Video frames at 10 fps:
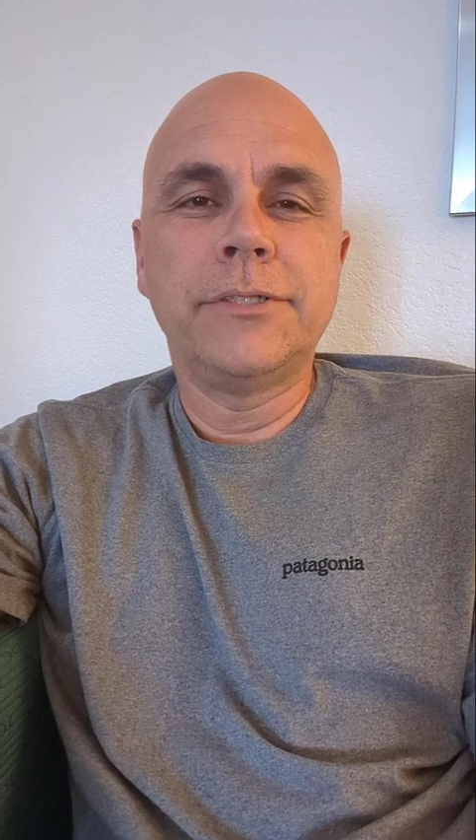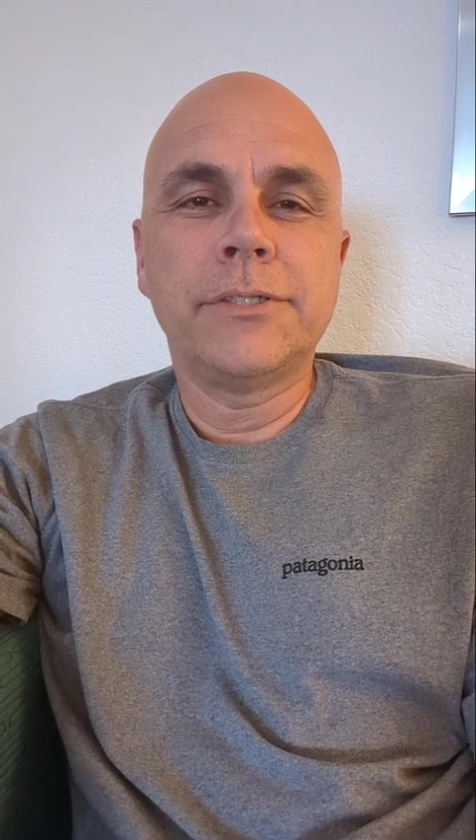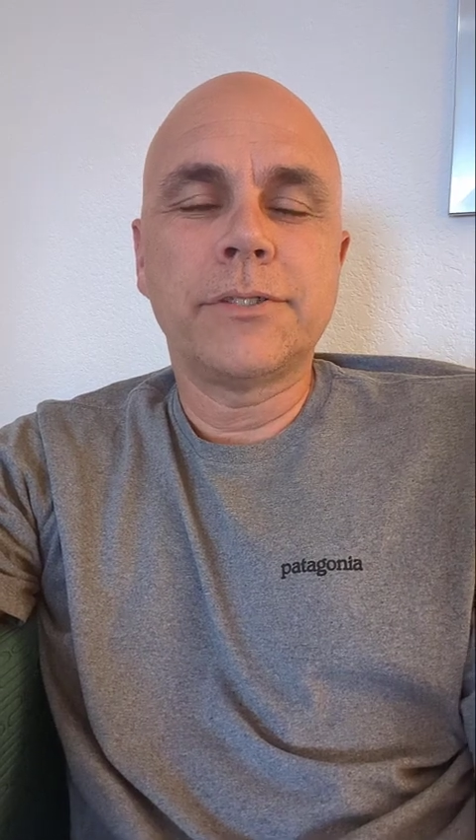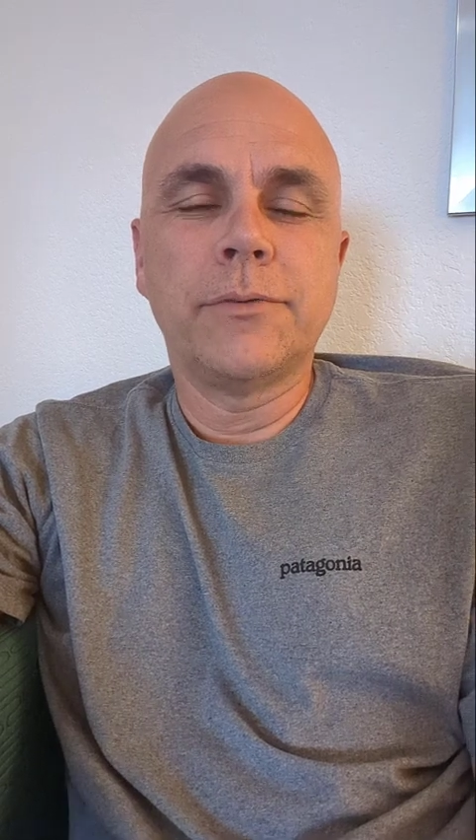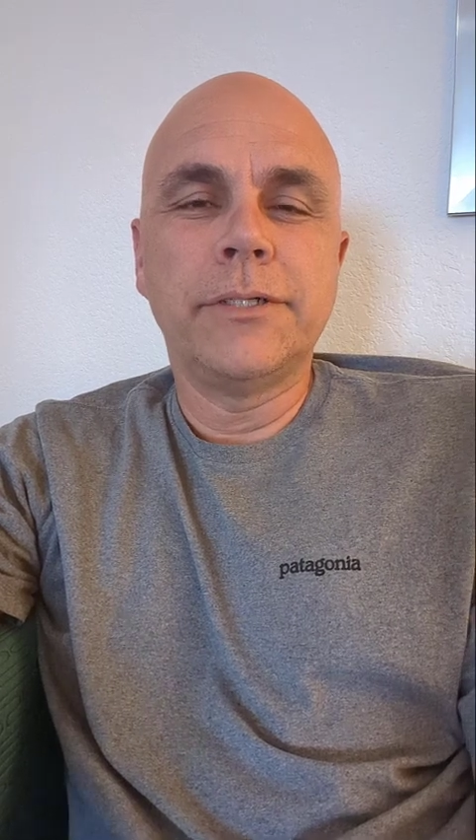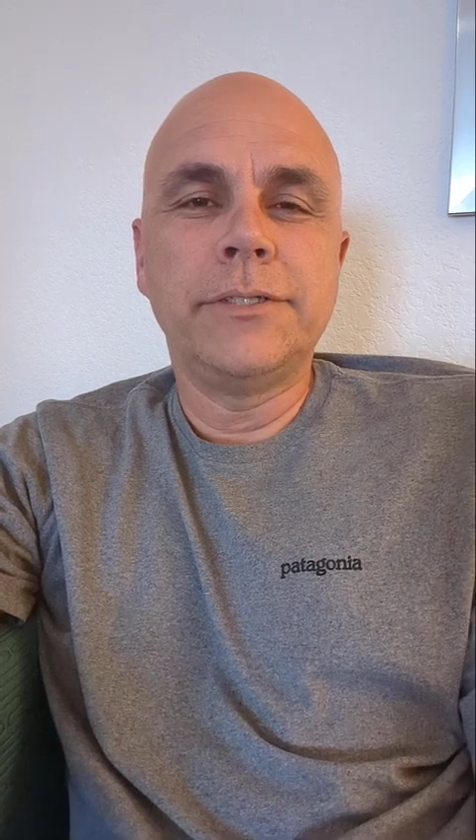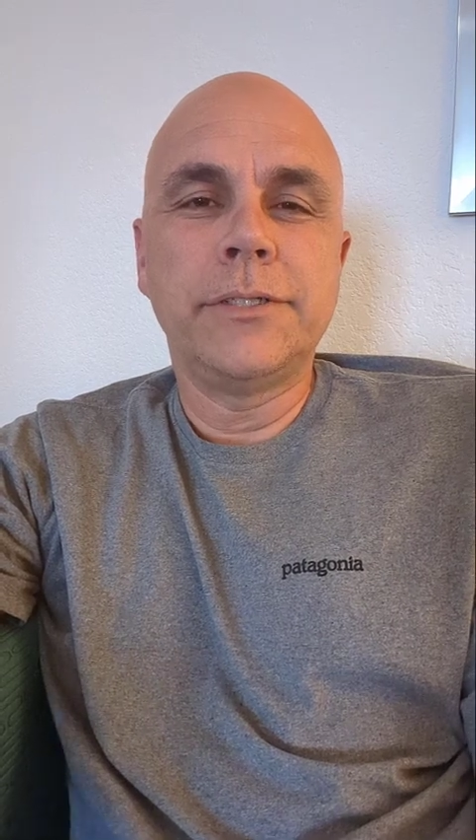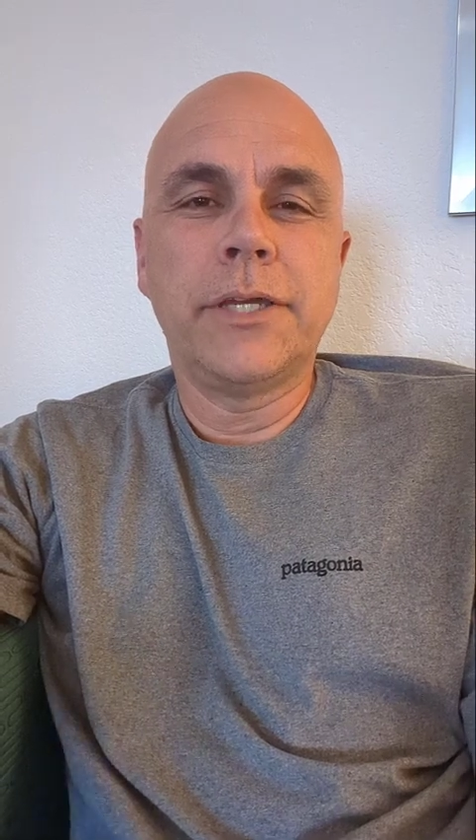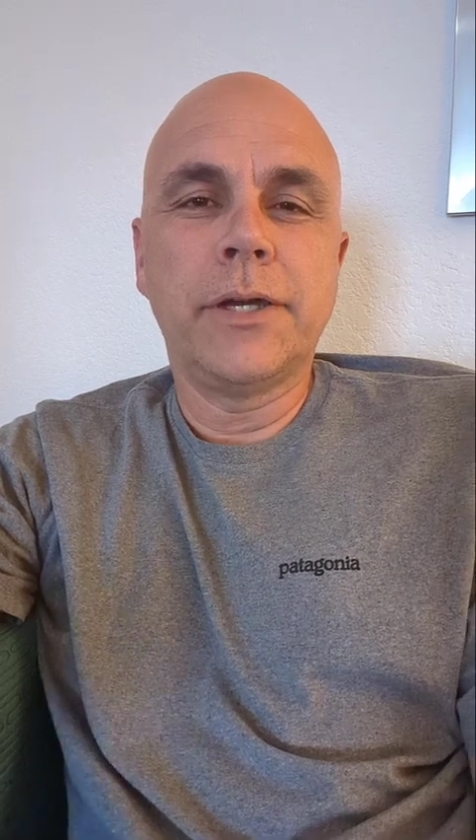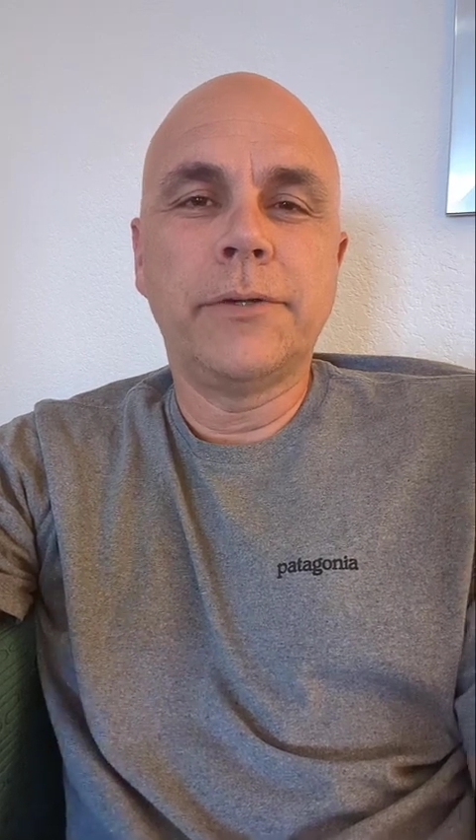just going
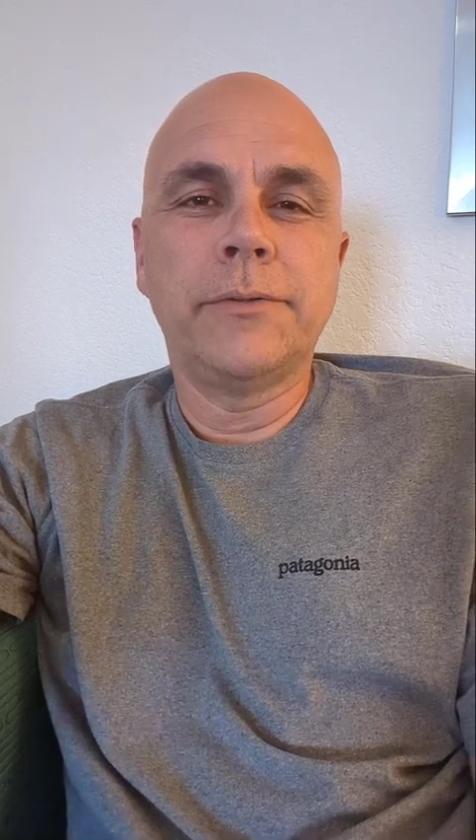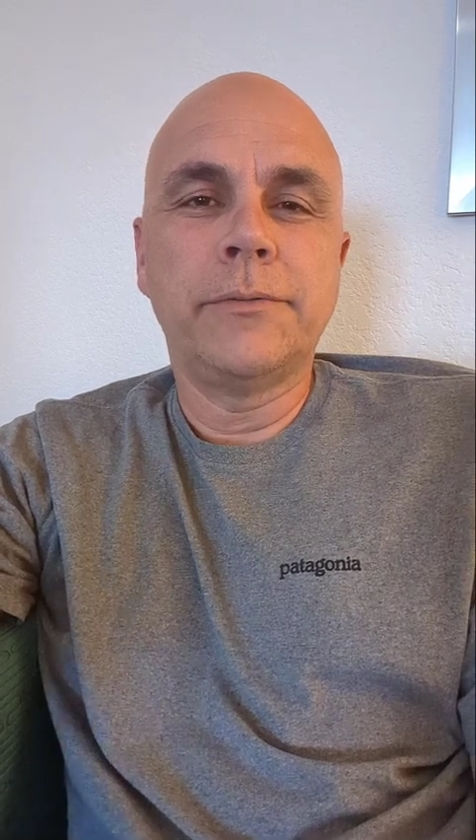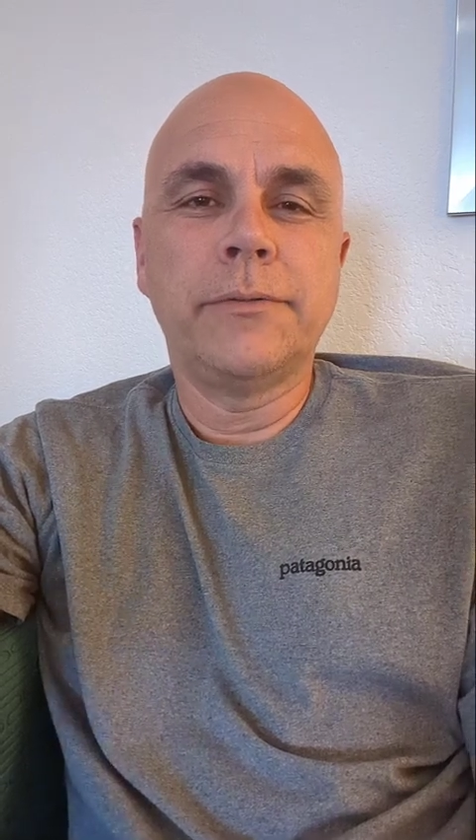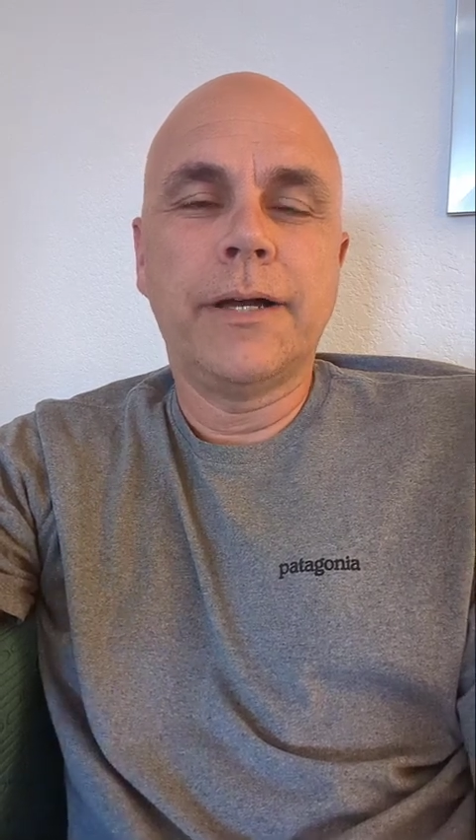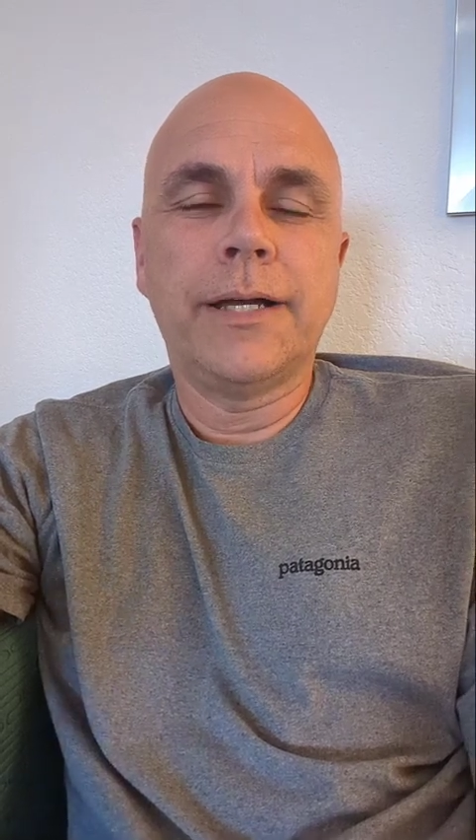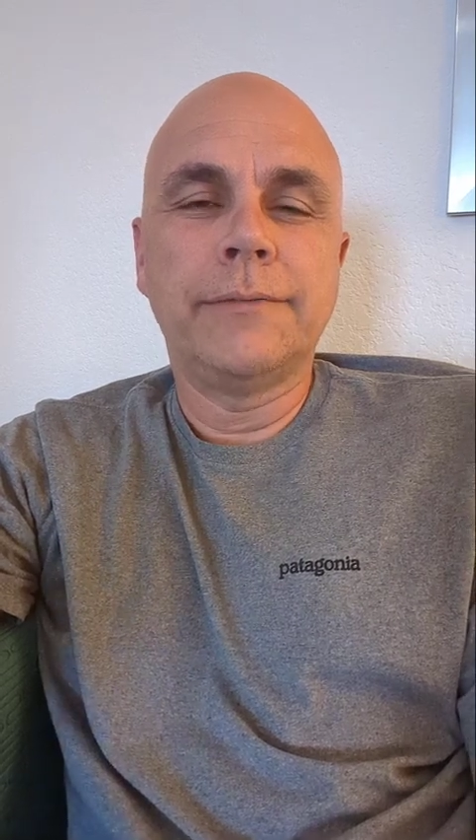to go